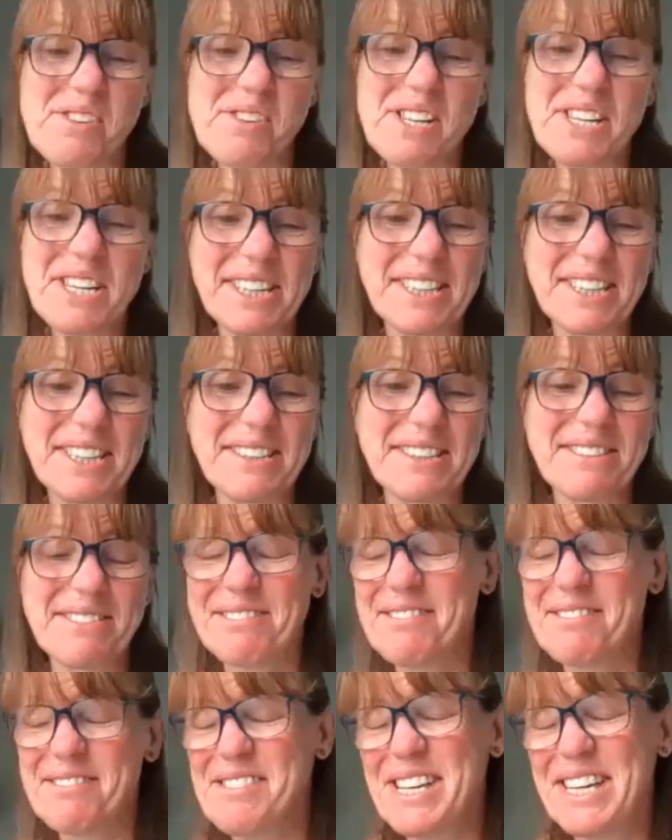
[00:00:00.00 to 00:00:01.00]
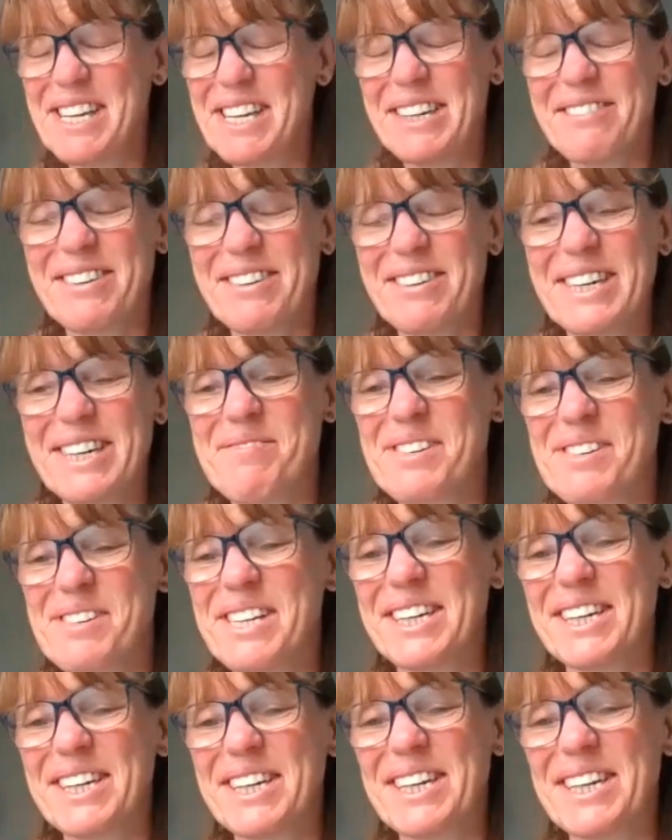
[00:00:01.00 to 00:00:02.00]
brilliant. Really, really
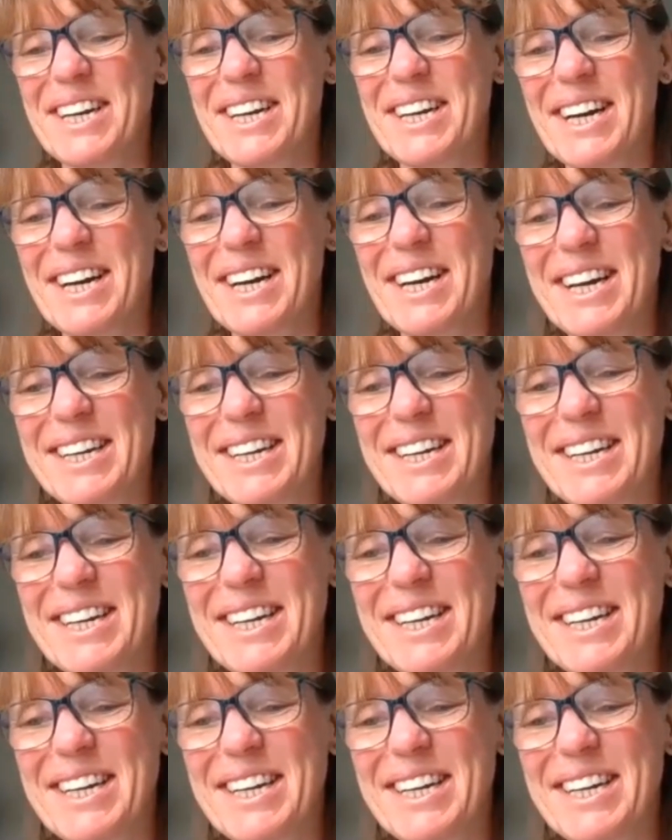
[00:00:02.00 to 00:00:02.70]
brilliant. And,